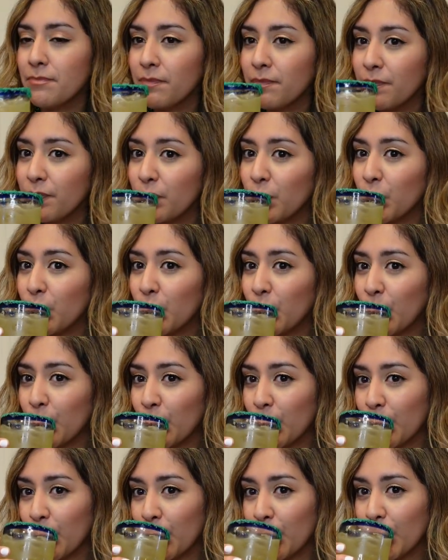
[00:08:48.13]

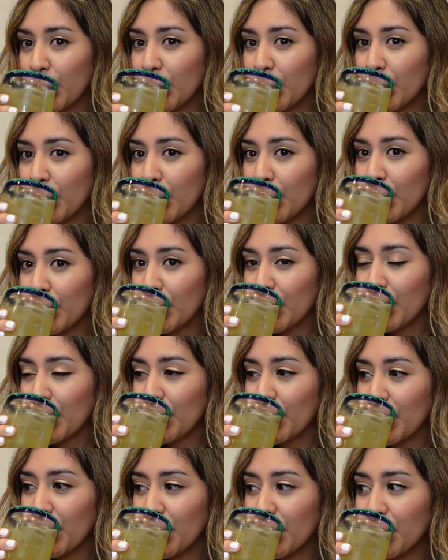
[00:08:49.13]

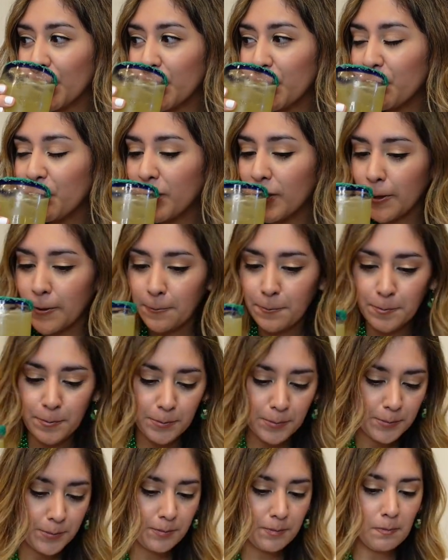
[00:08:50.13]

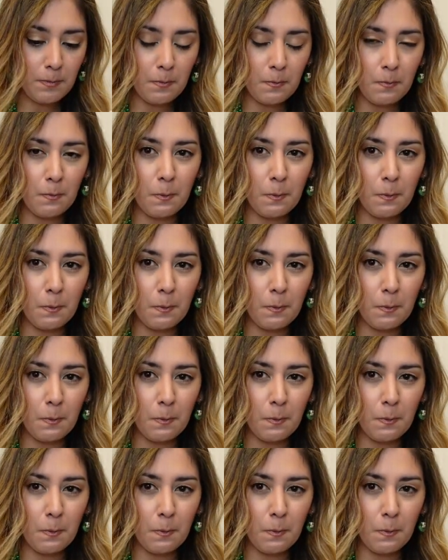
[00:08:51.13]
Nothing is said.